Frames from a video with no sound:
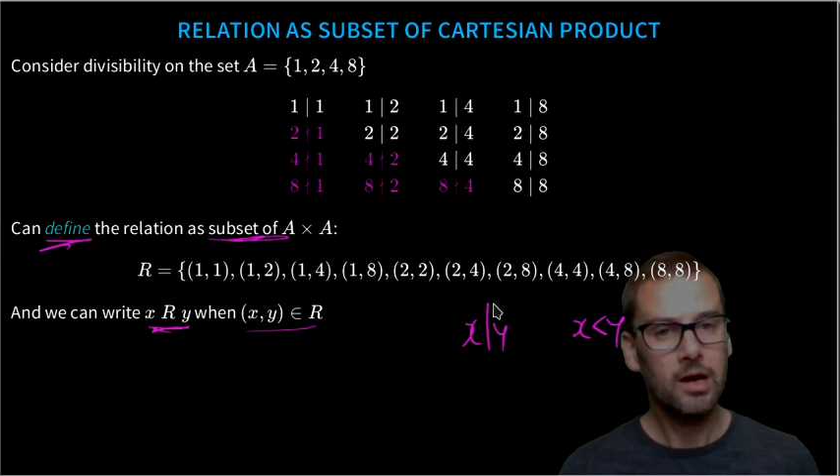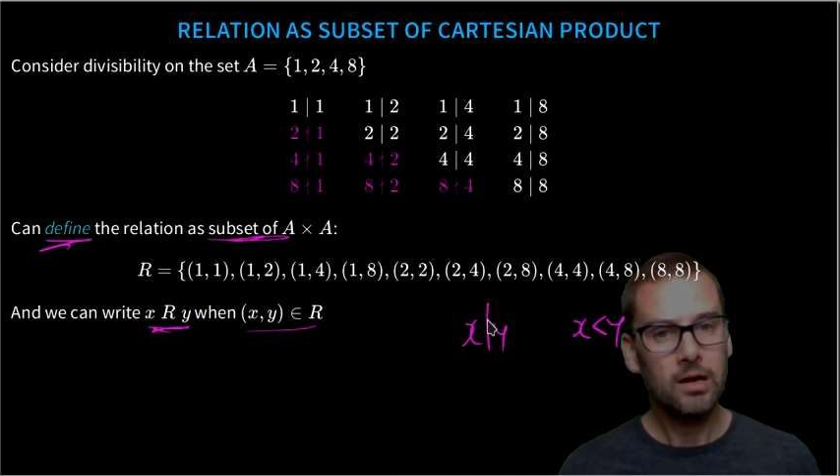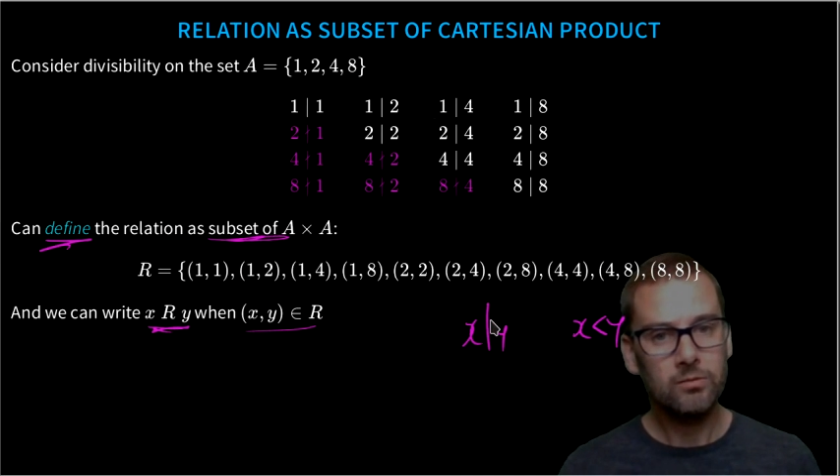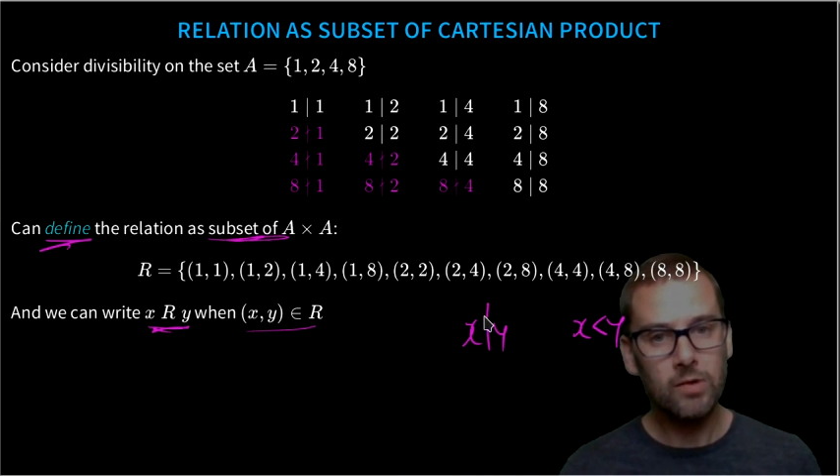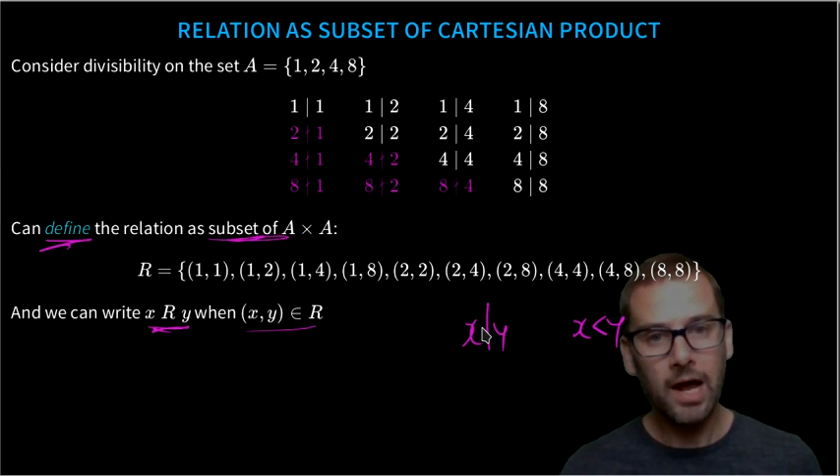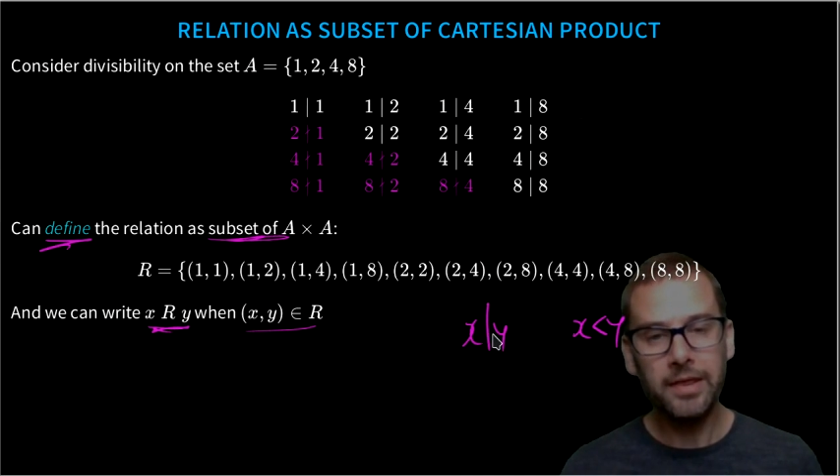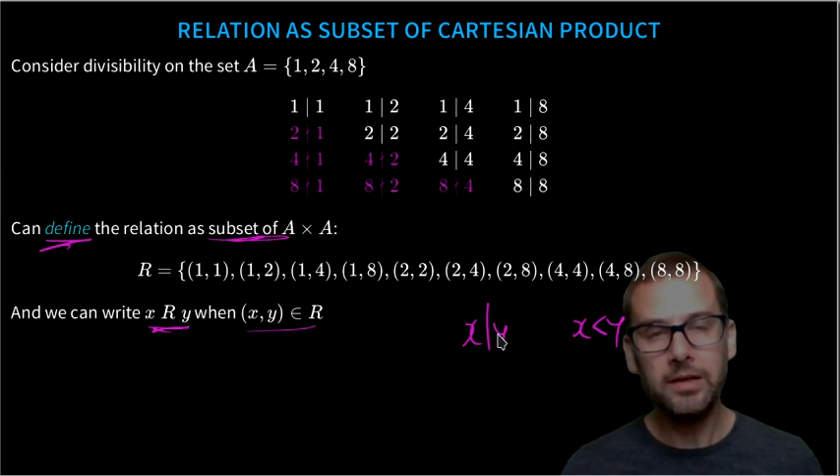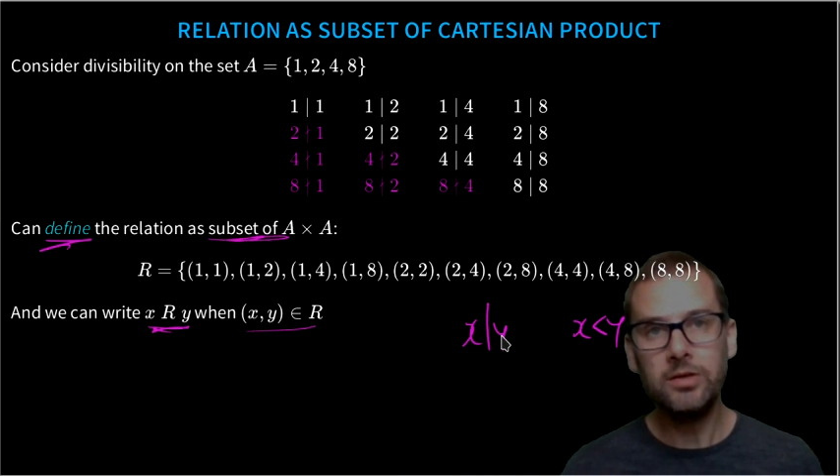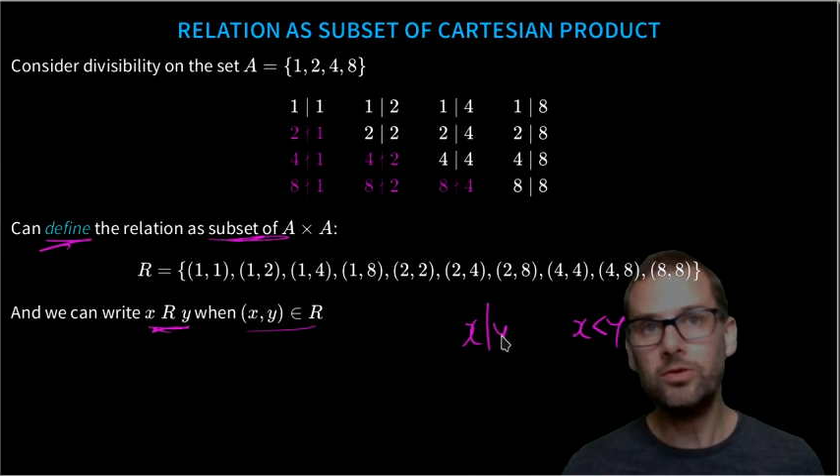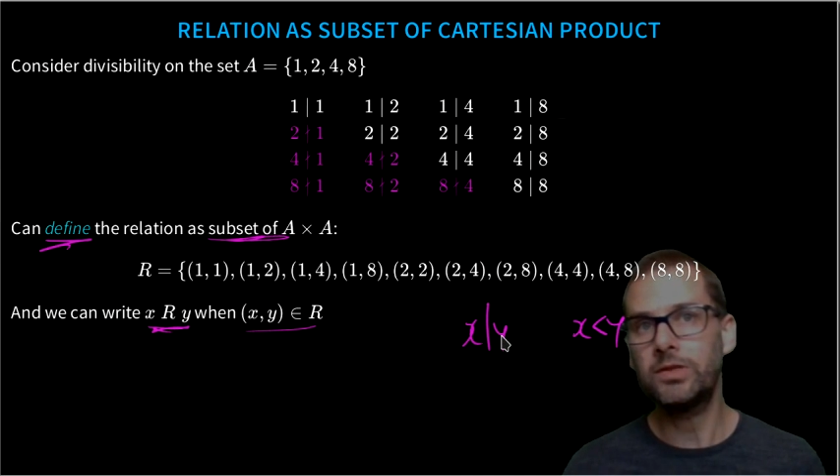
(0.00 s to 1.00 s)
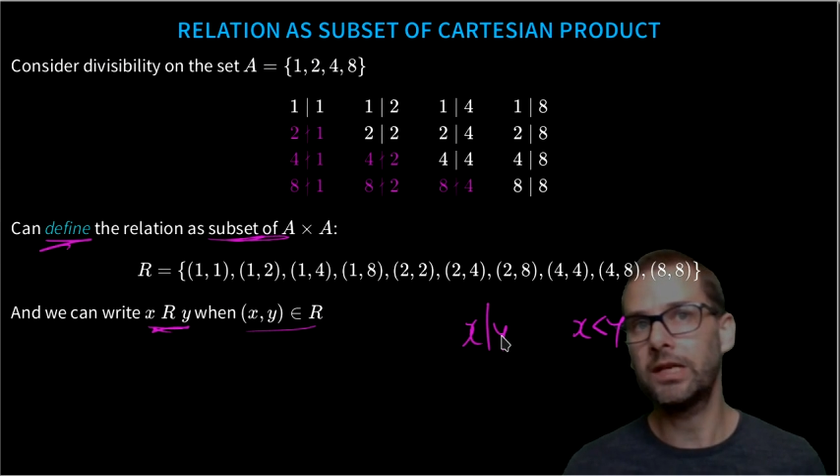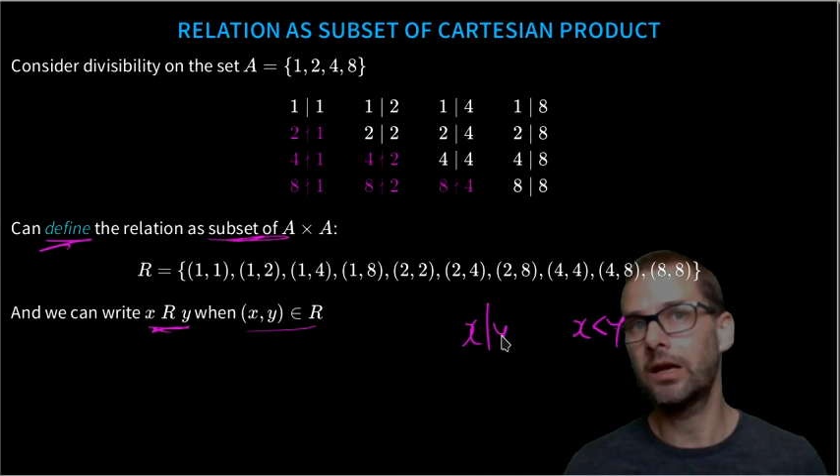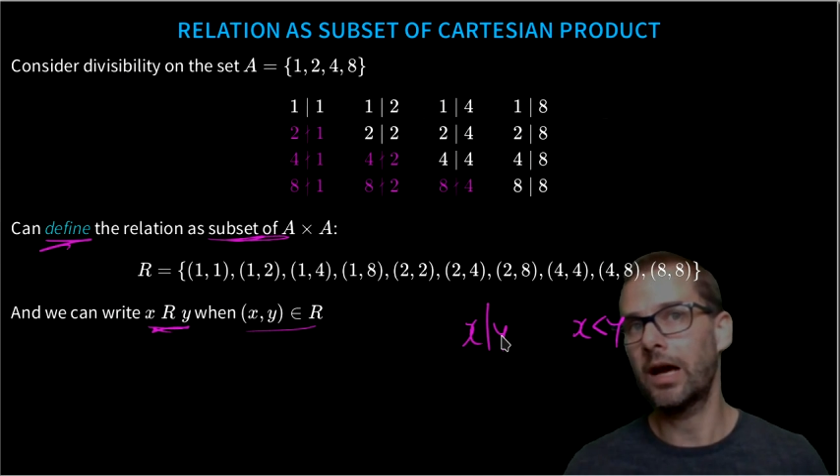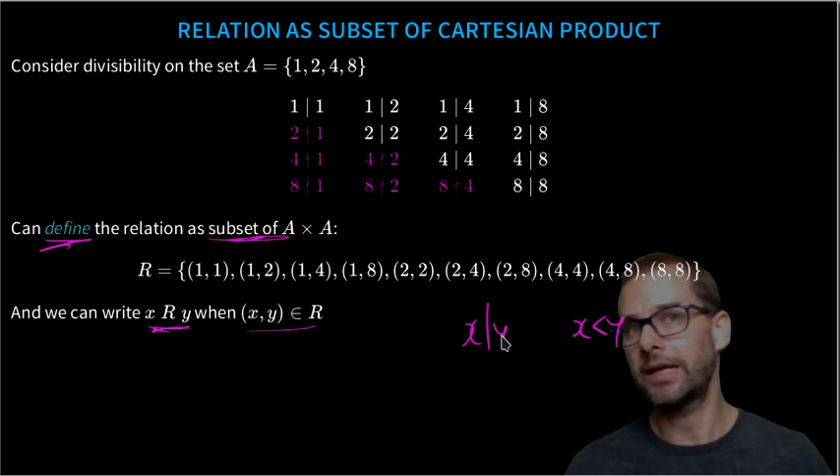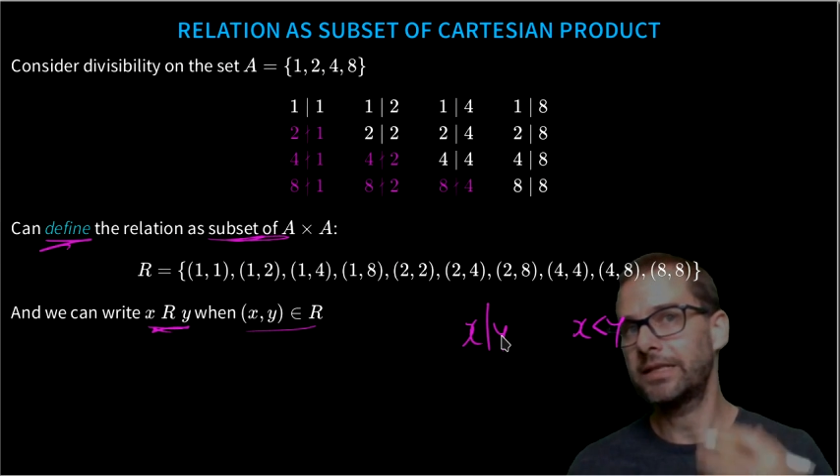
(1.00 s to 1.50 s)
Rather than using
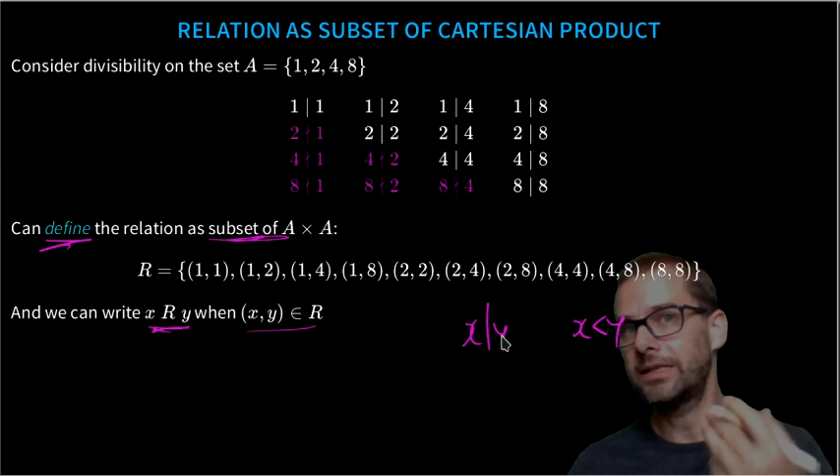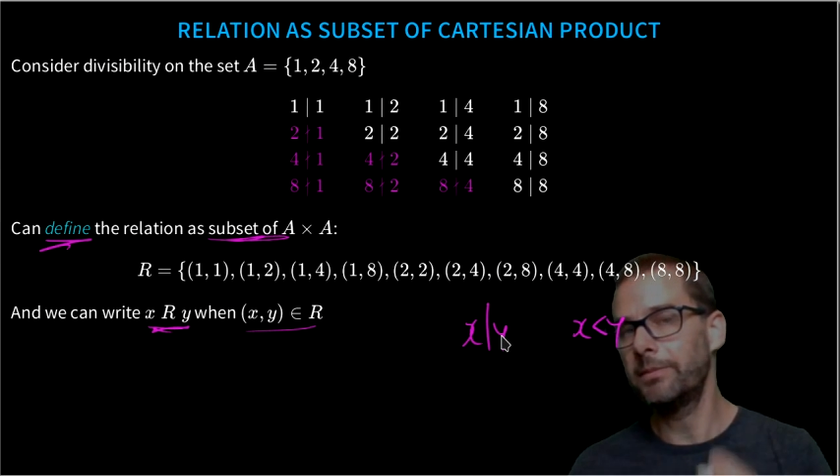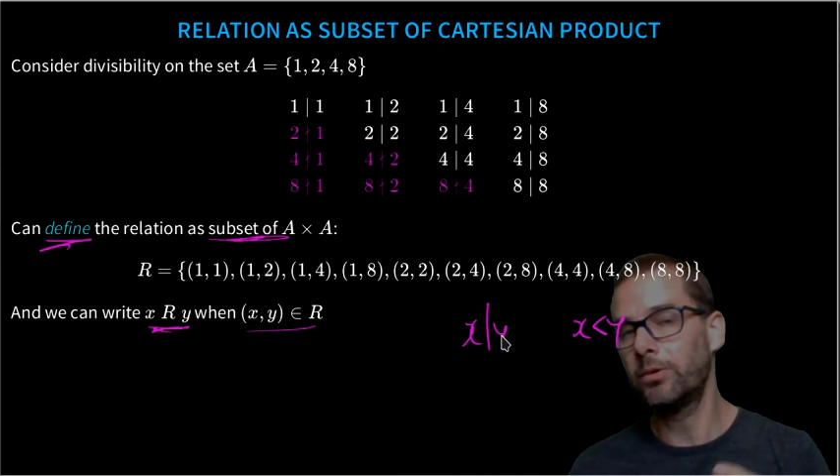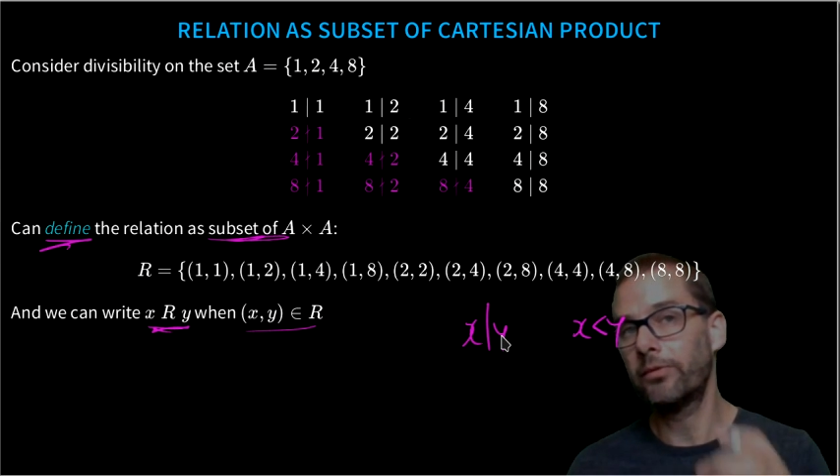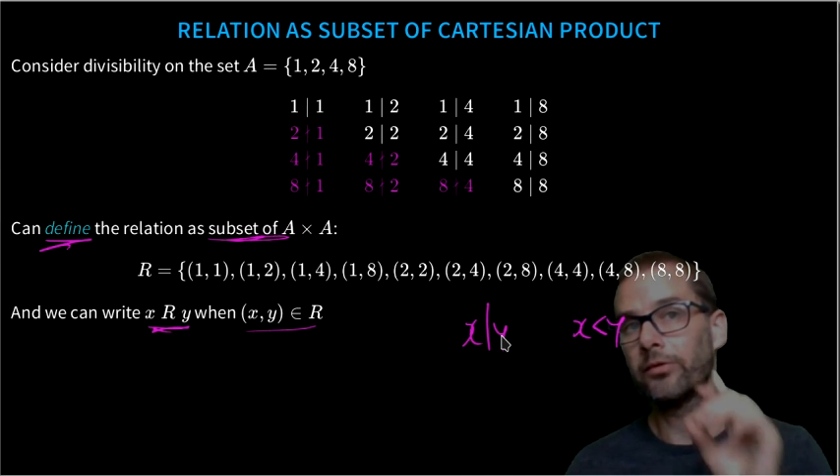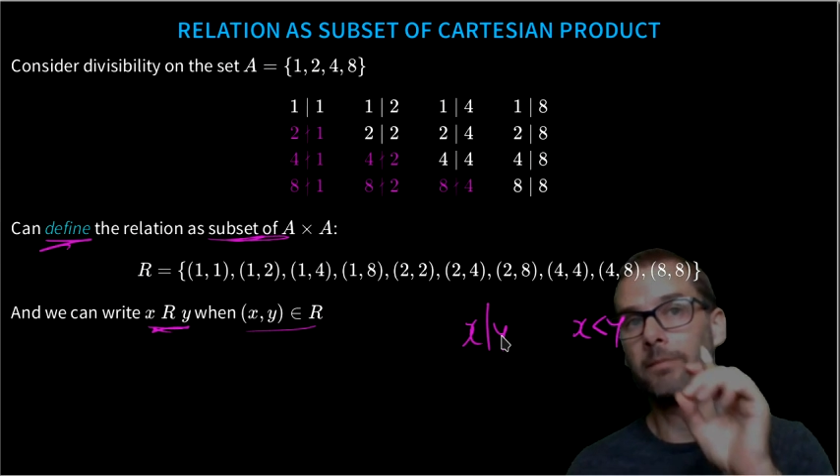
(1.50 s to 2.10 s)
a symbol for a